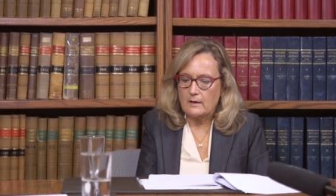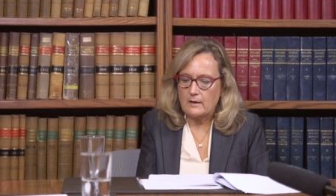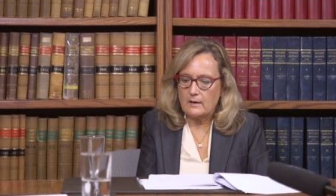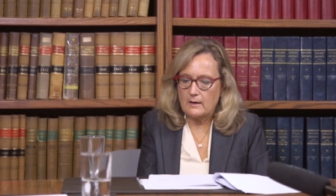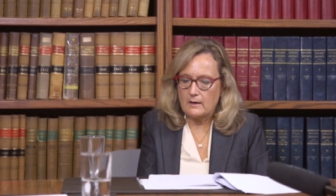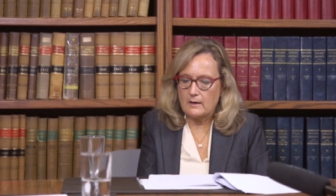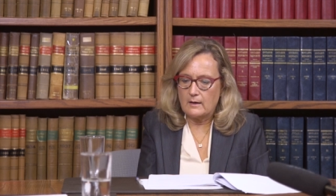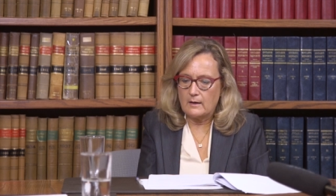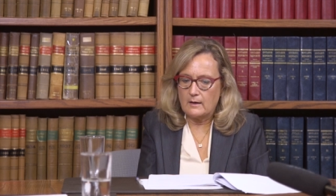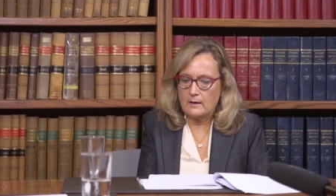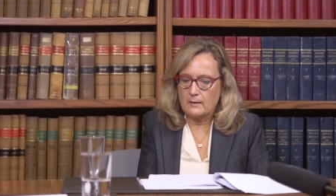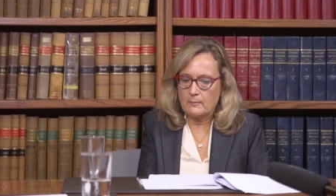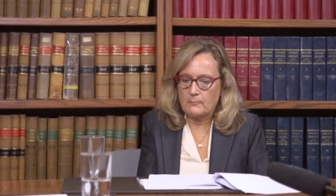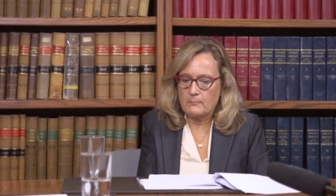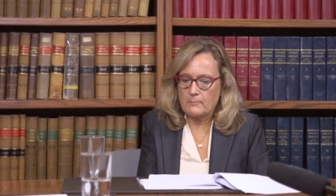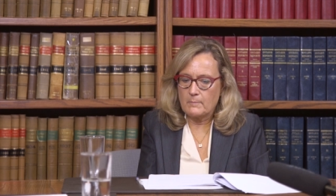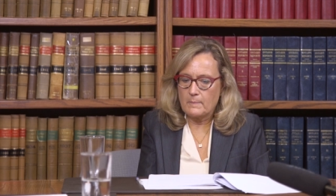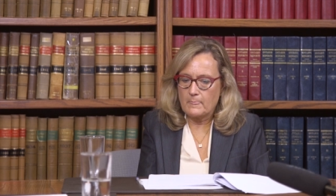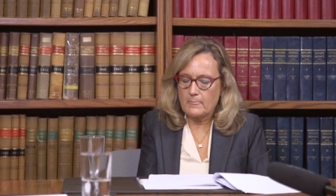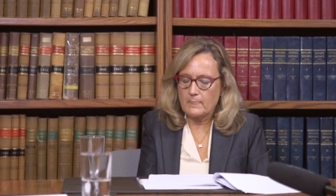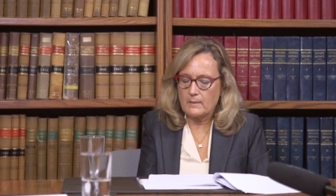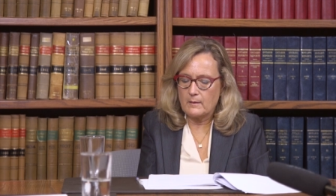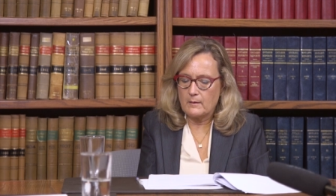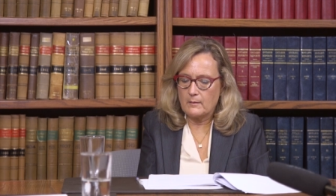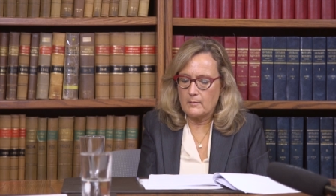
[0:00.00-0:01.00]
Mm-hmm.
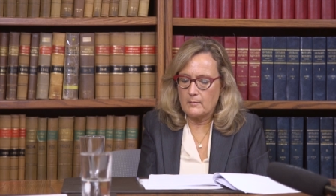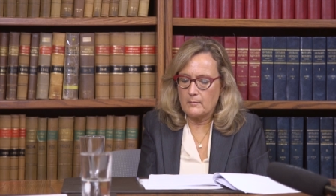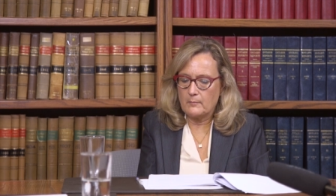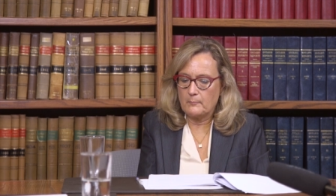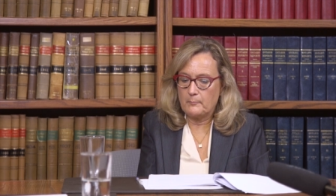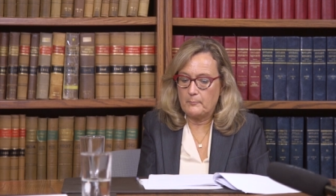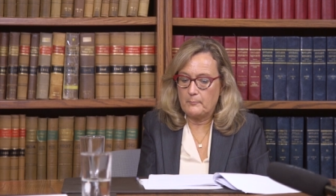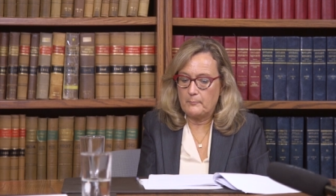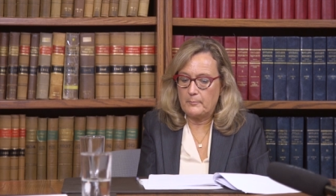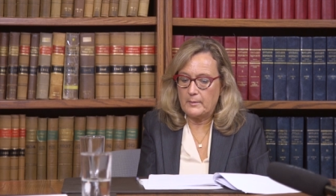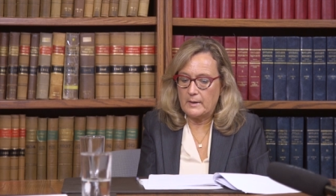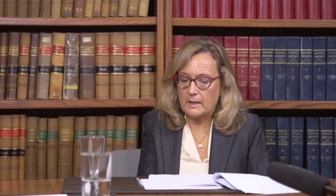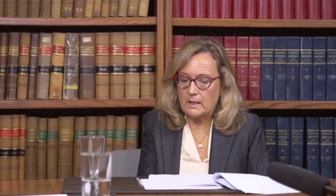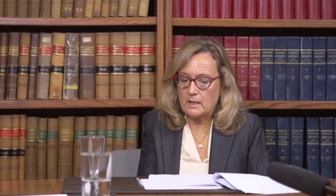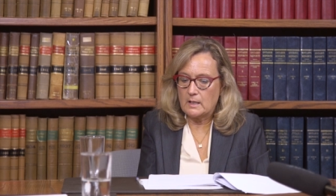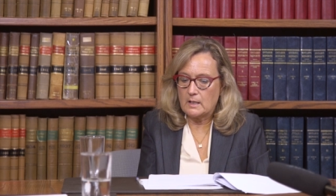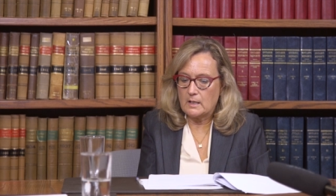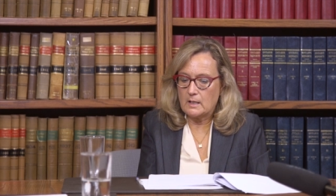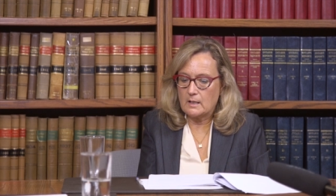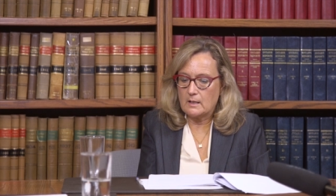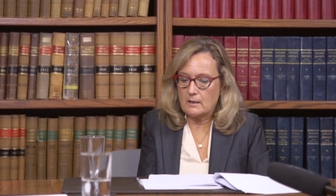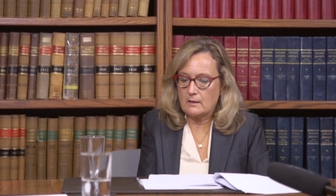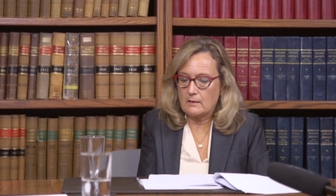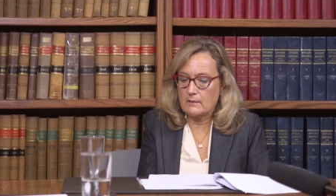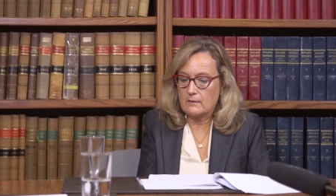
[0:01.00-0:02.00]
Um, but
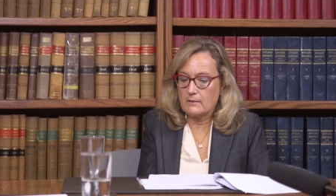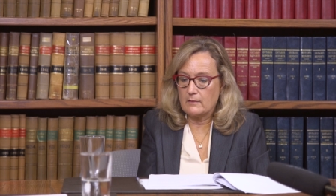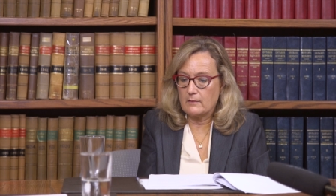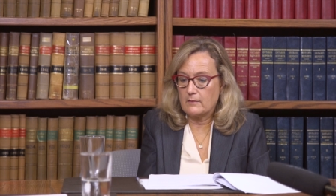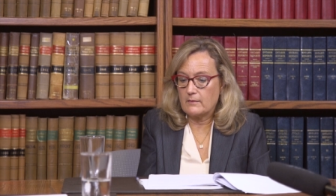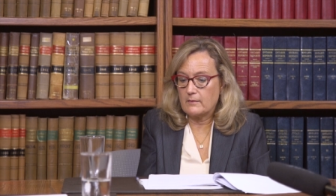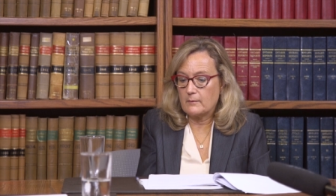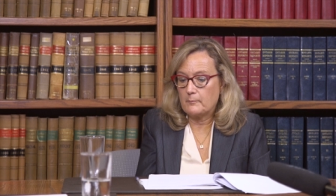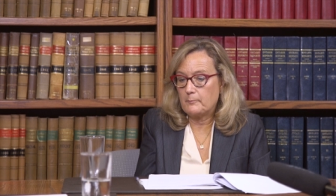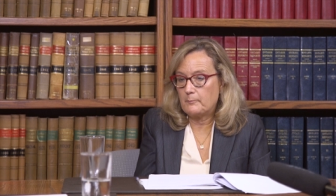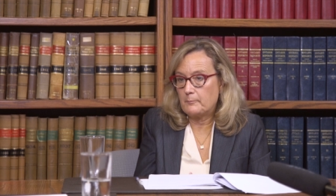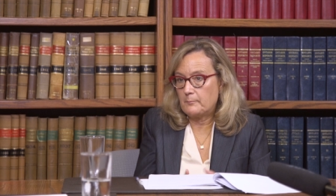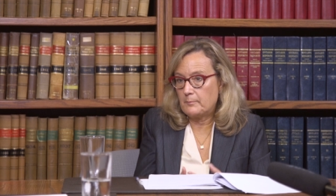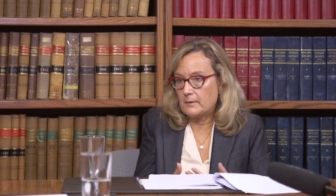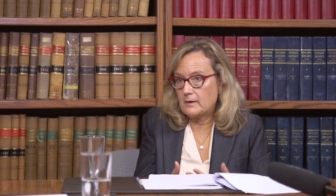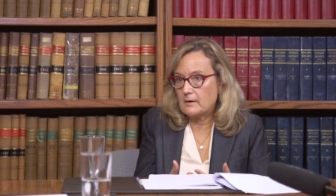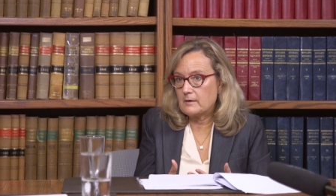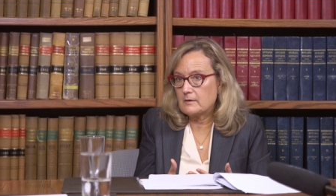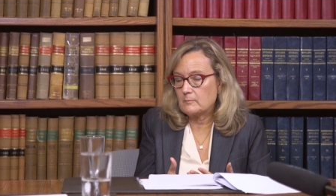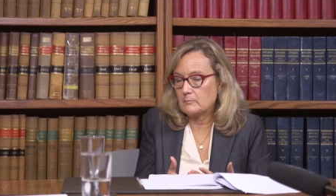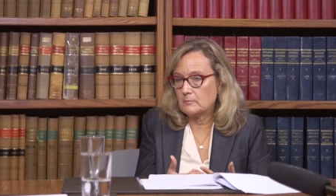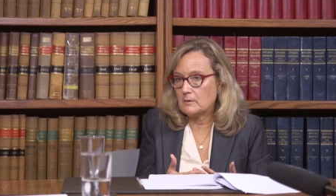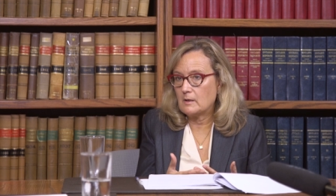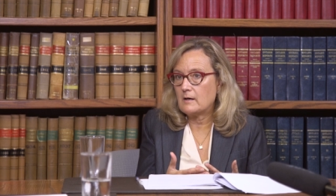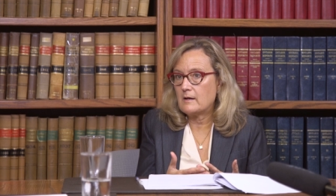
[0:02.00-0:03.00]
the
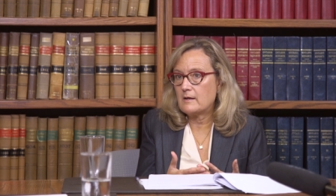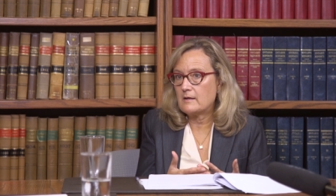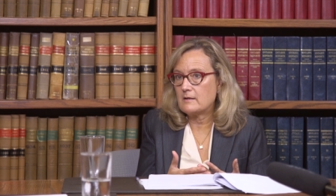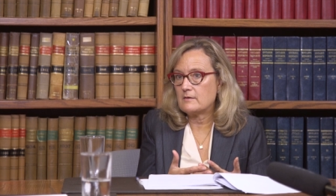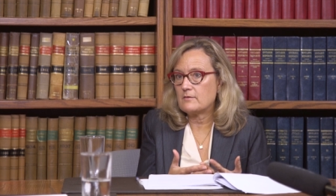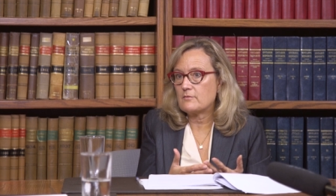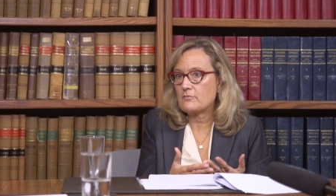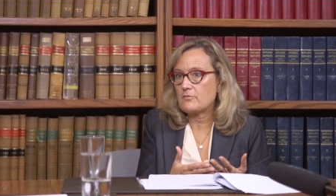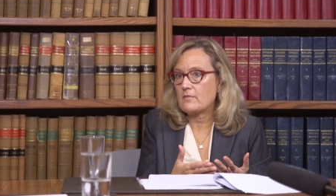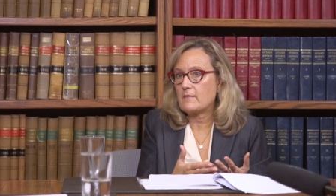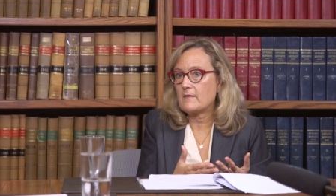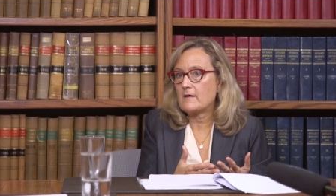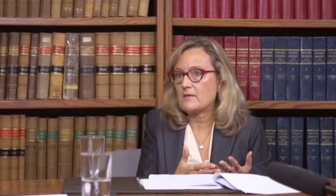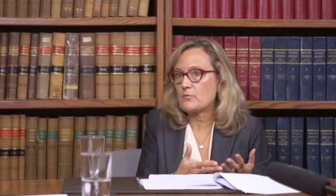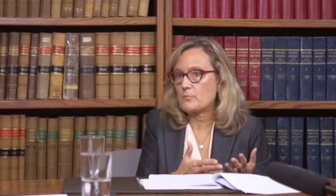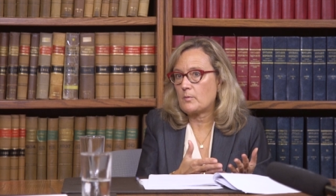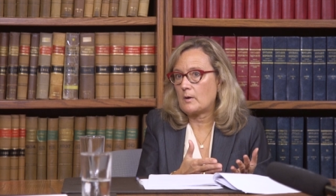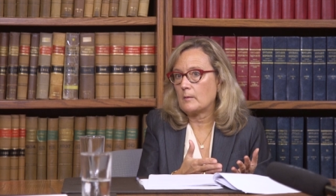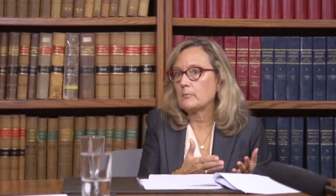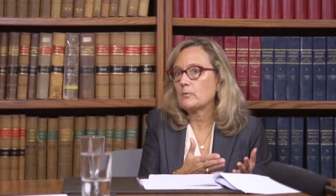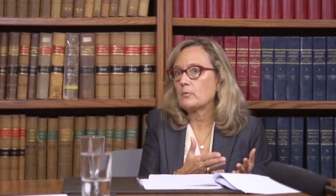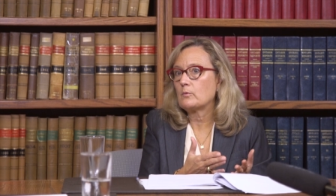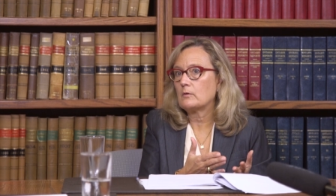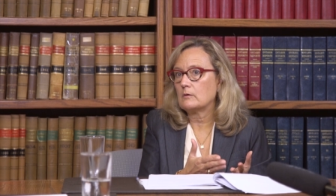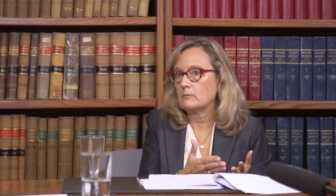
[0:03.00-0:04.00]
bottom line is that that's
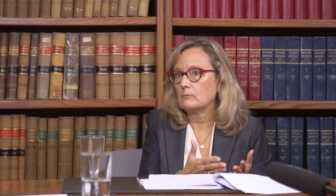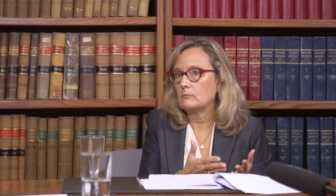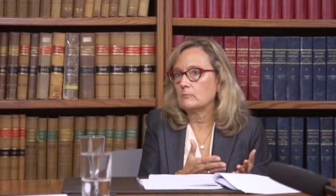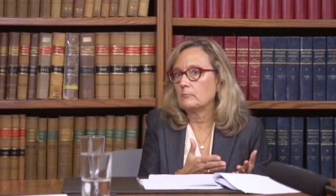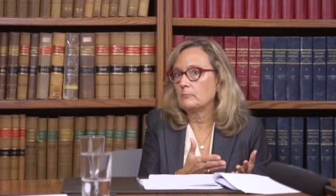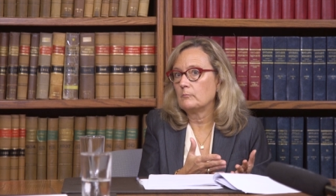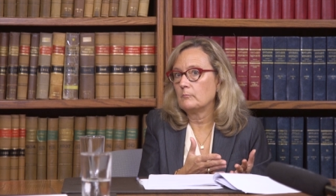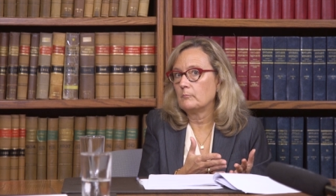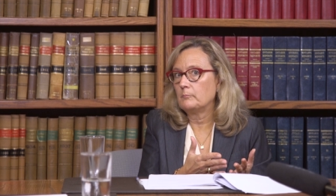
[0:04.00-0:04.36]
probably going to